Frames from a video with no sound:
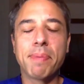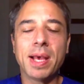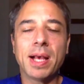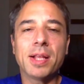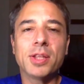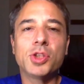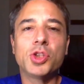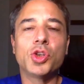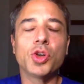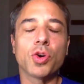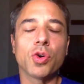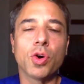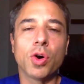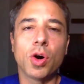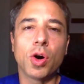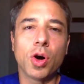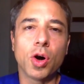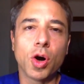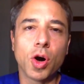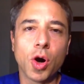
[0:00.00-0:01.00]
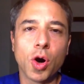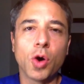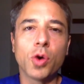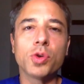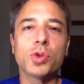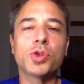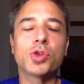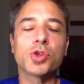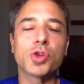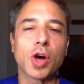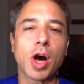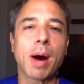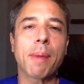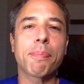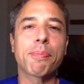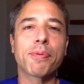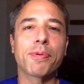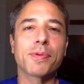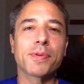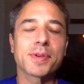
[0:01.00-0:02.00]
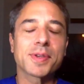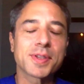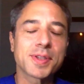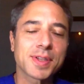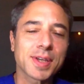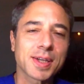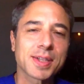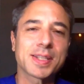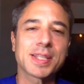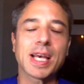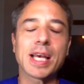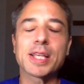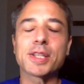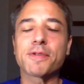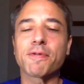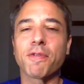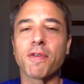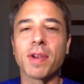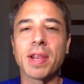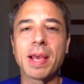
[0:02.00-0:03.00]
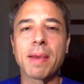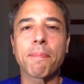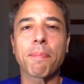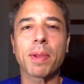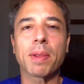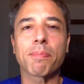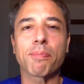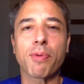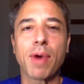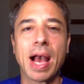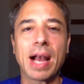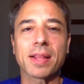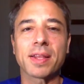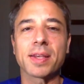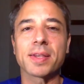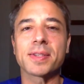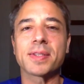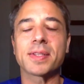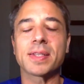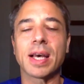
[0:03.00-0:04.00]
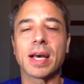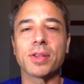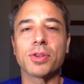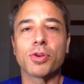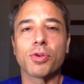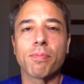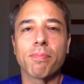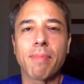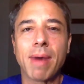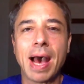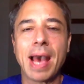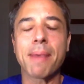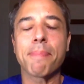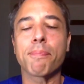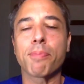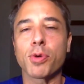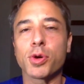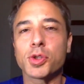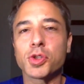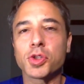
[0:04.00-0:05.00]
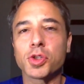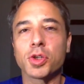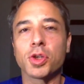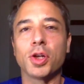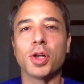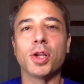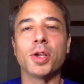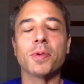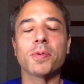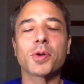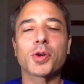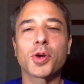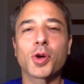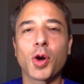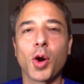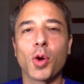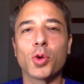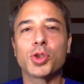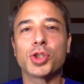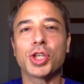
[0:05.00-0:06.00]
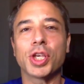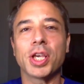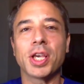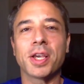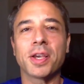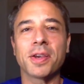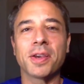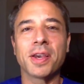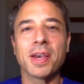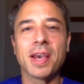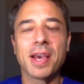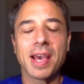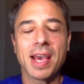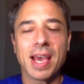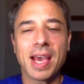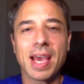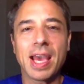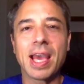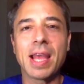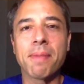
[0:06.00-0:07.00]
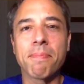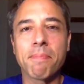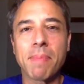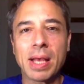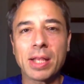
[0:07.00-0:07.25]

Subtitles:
build your own top successful implant practice under my personal coaching and